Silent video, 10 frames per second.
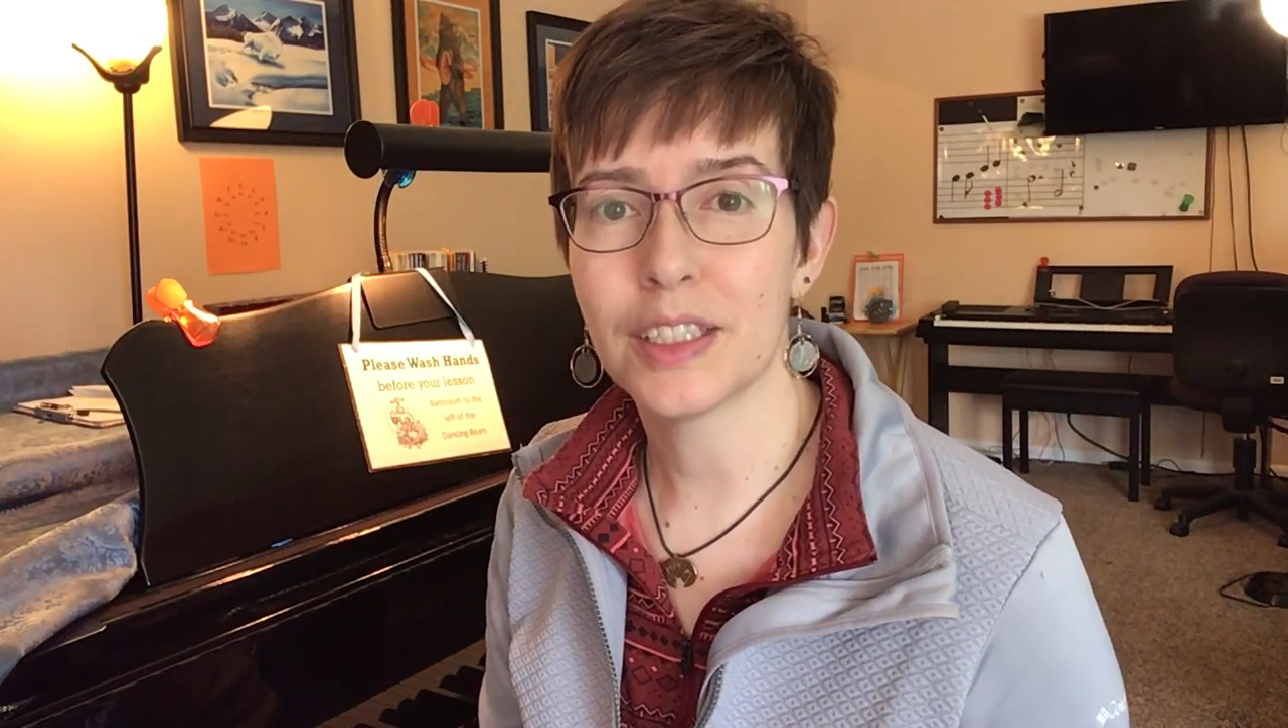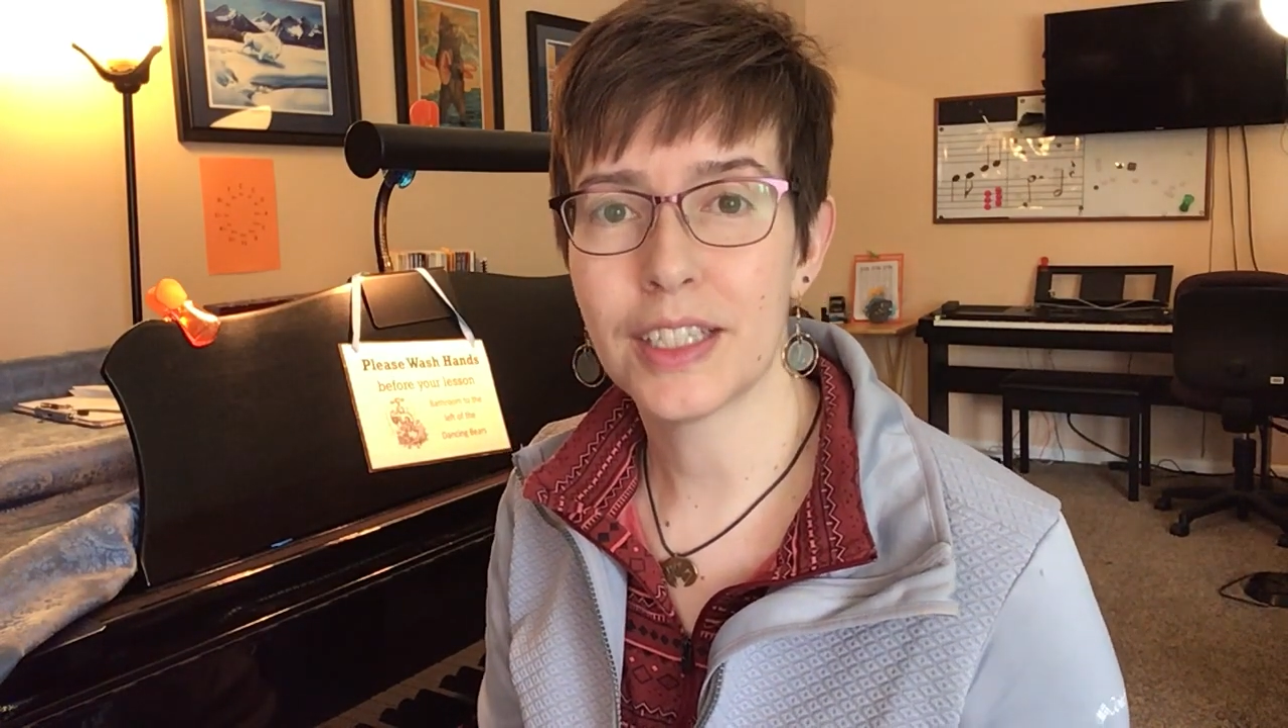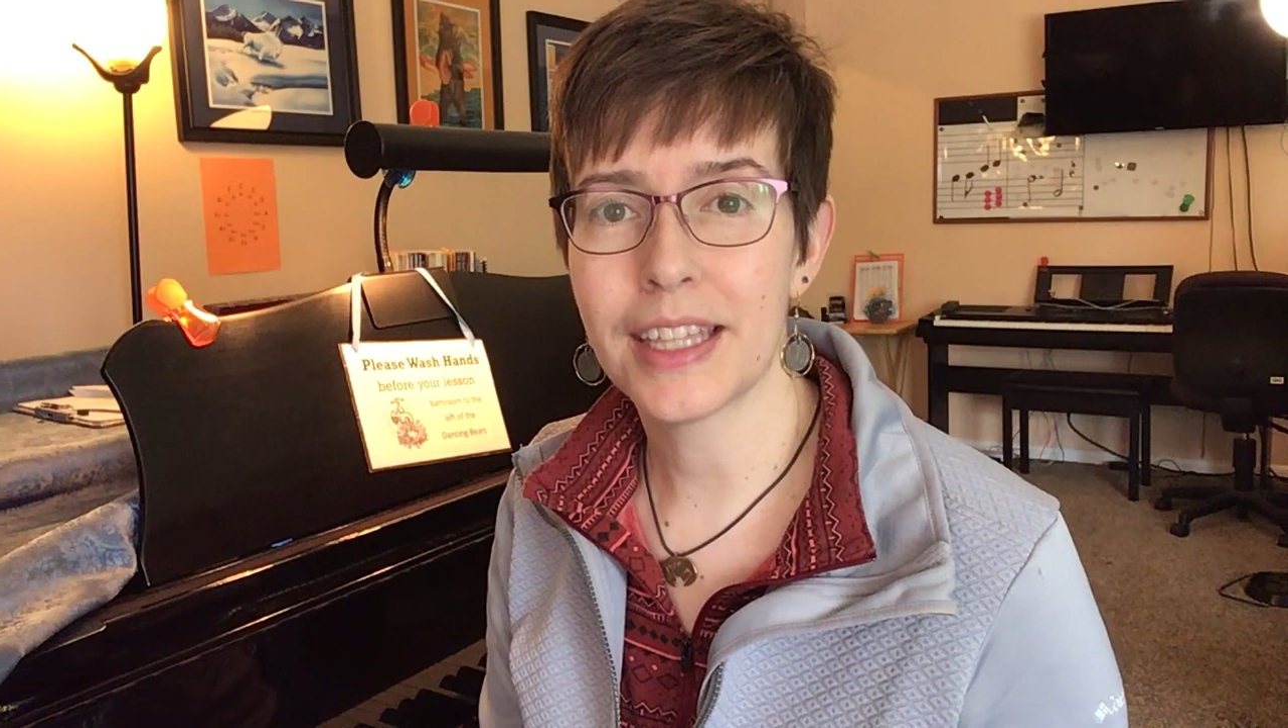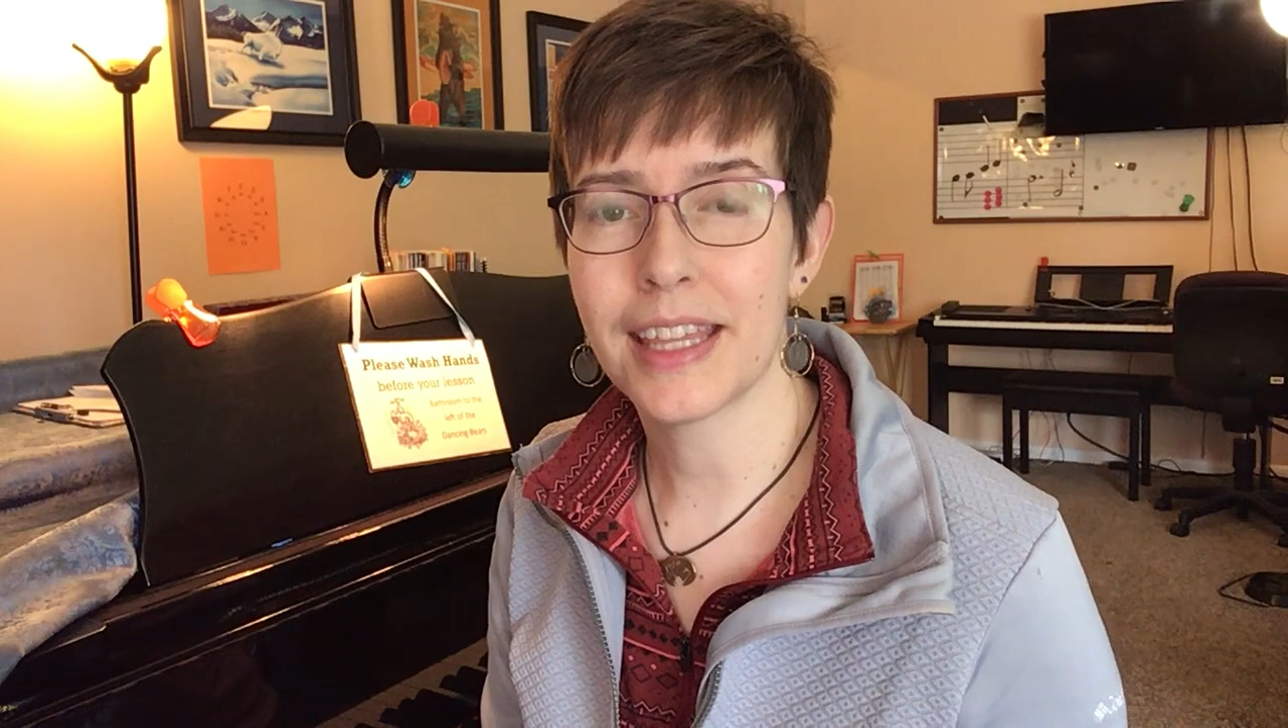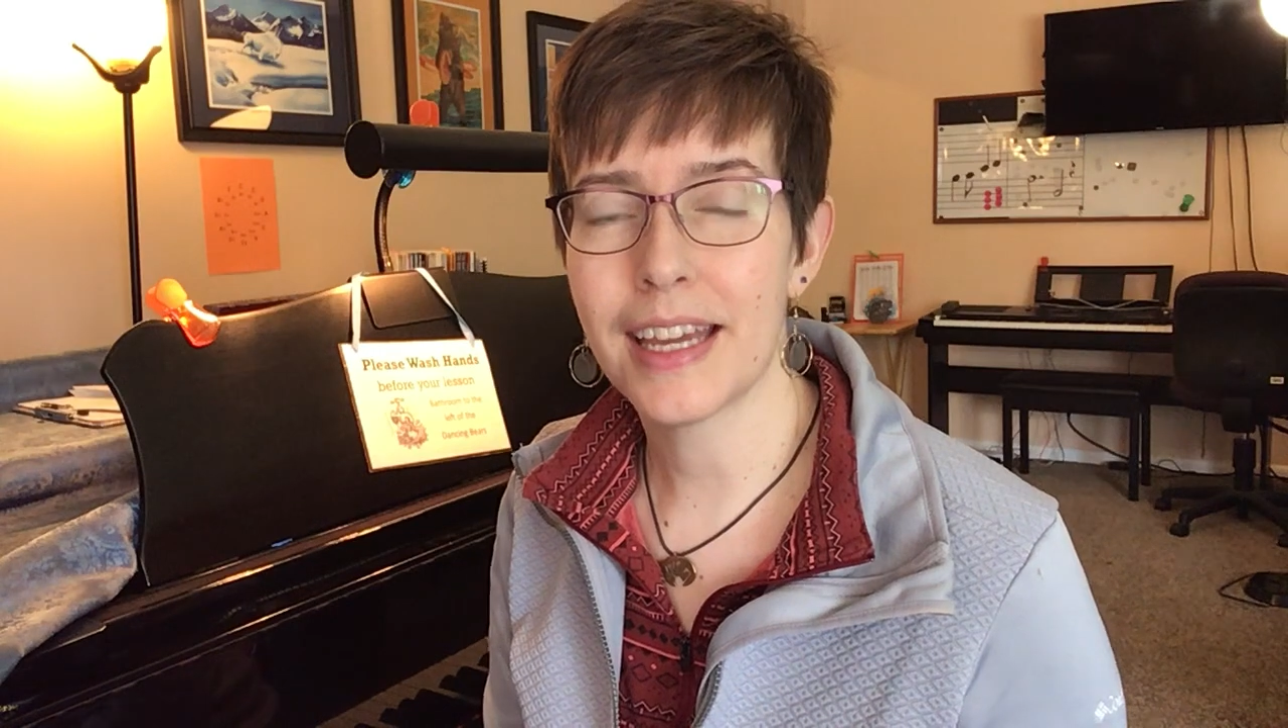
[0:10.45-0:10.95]

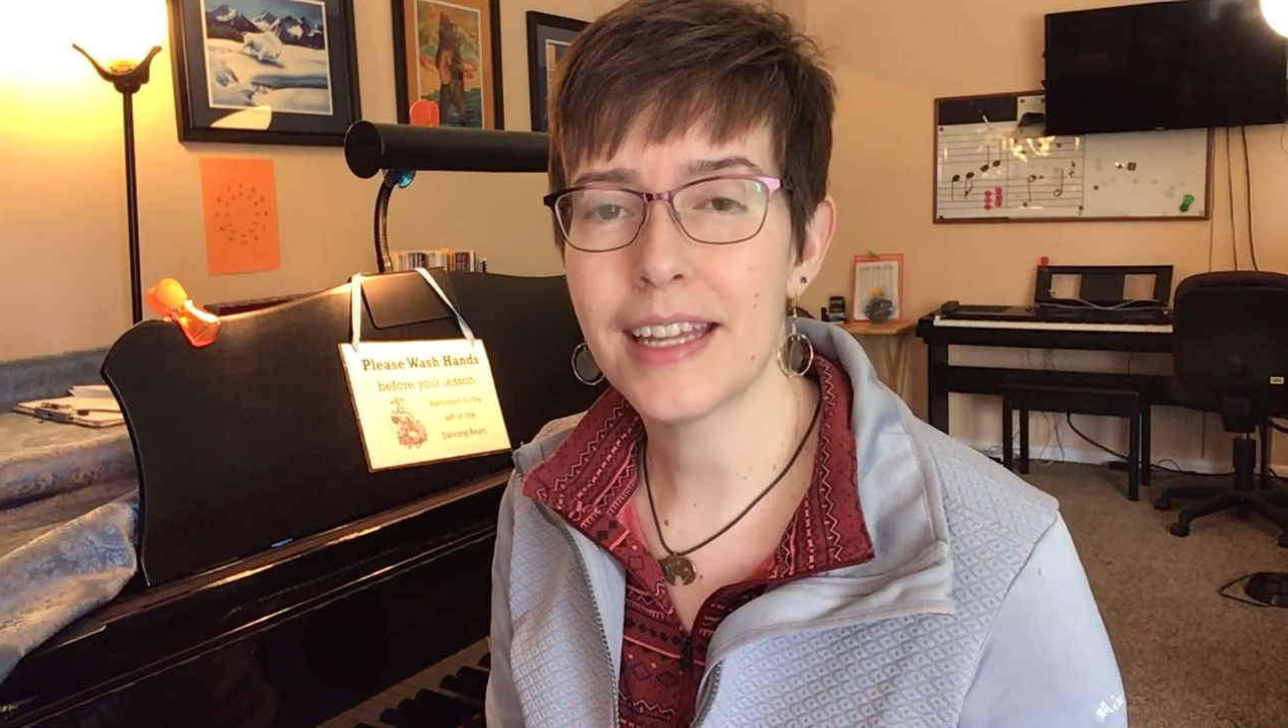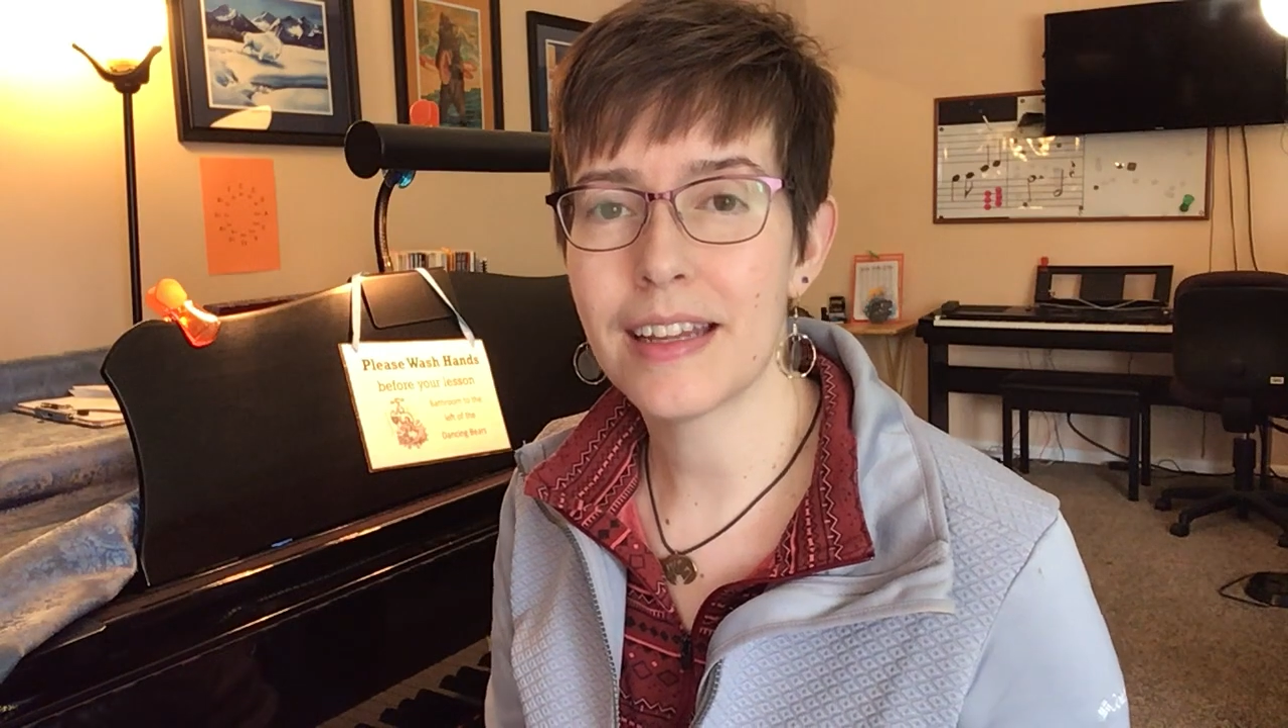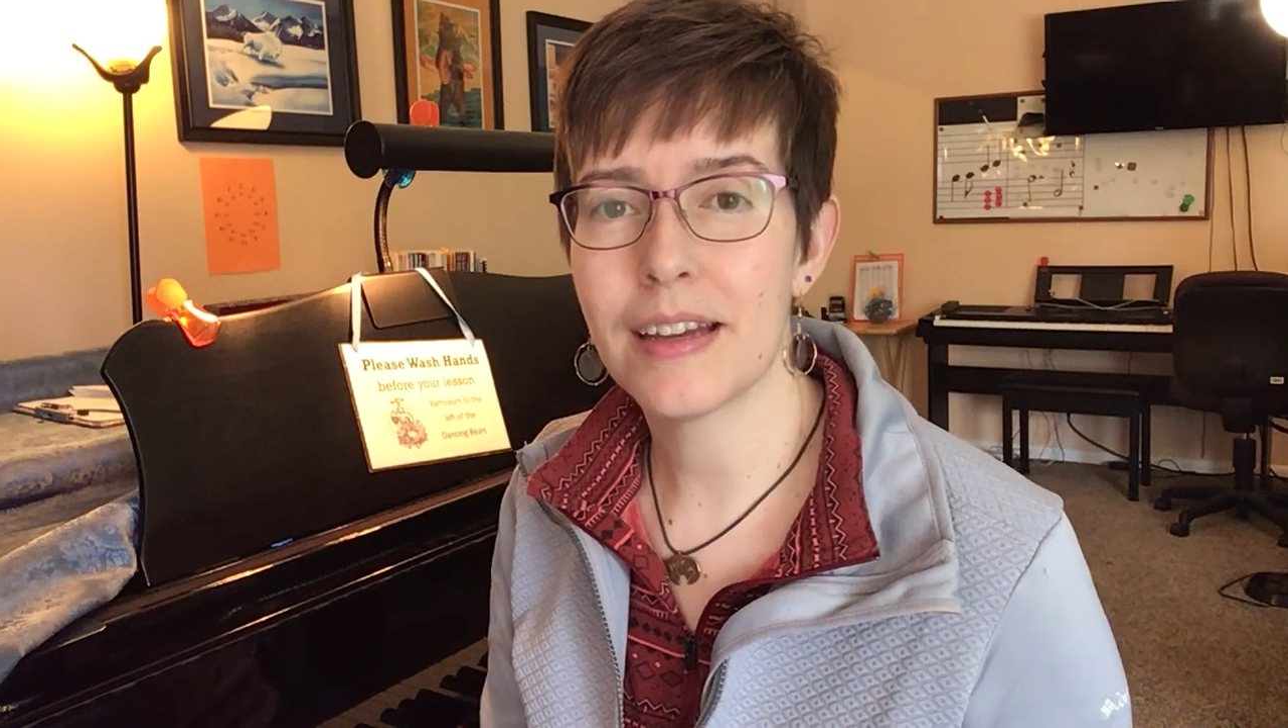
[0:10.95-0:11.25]
look at that,